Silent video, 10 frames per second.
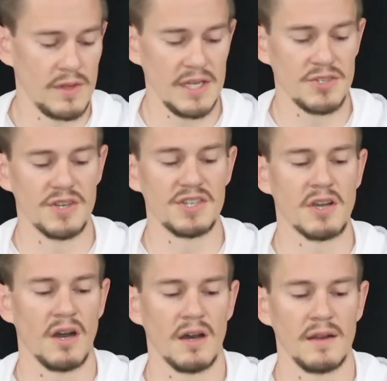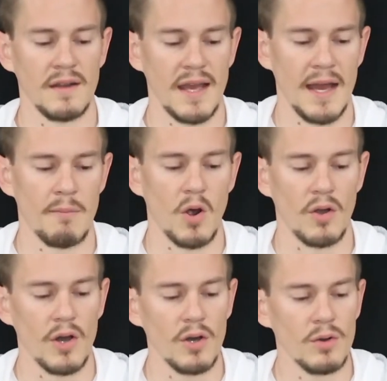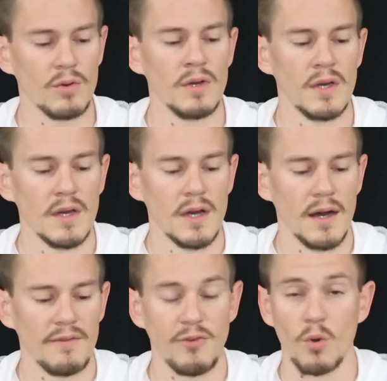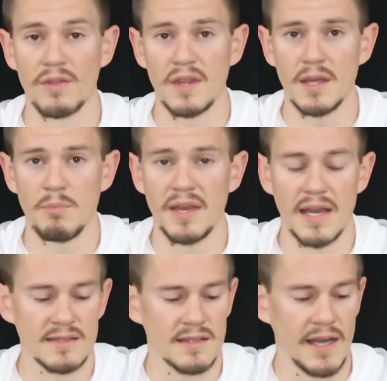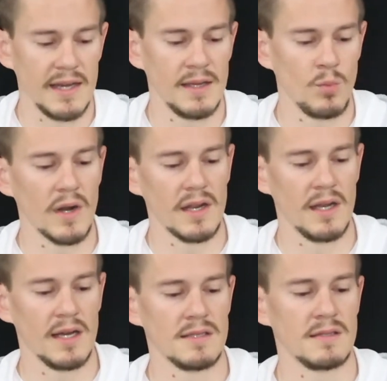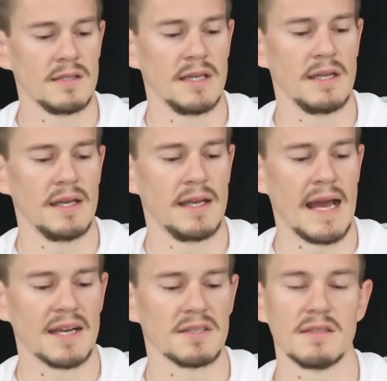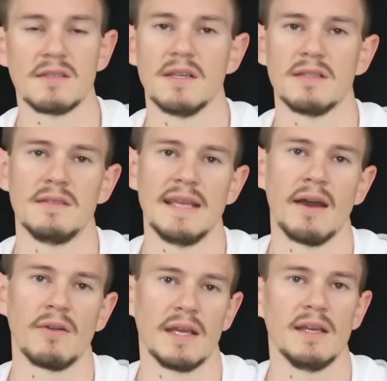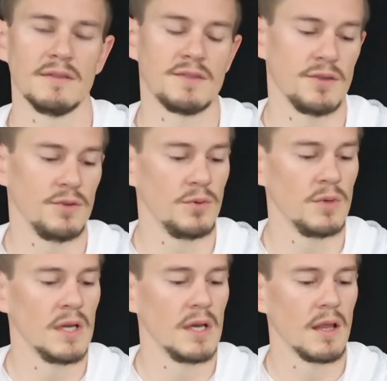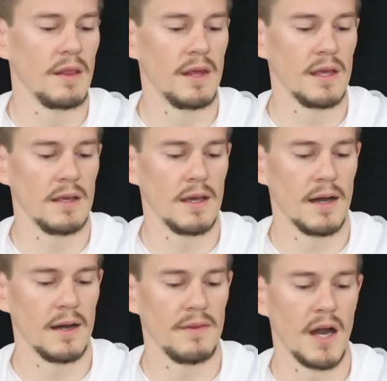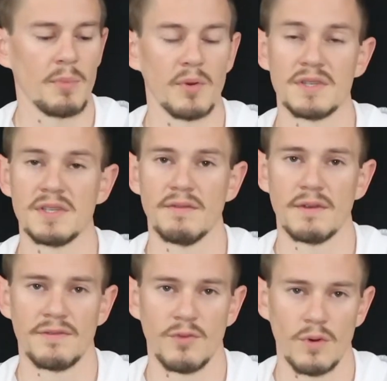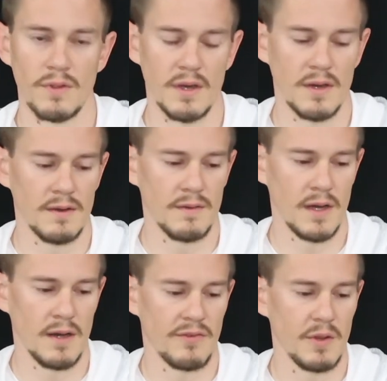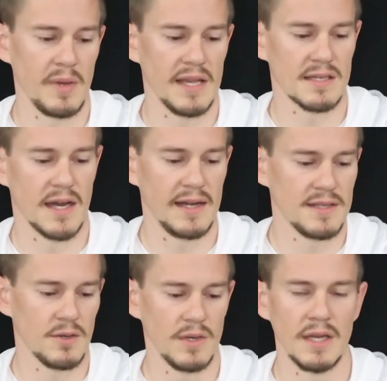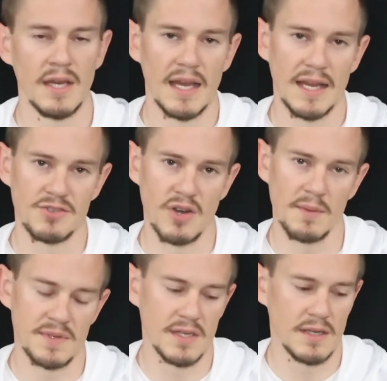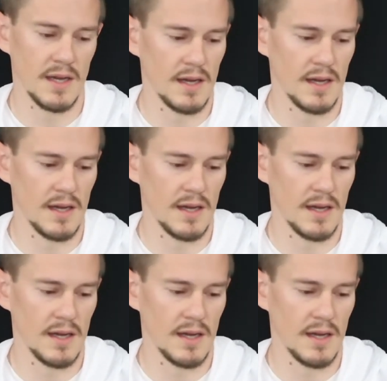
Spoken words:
the Trigicon MRO for the PS90, and what it does is it actually sits down into the upper receiver for the PS90, so it drops it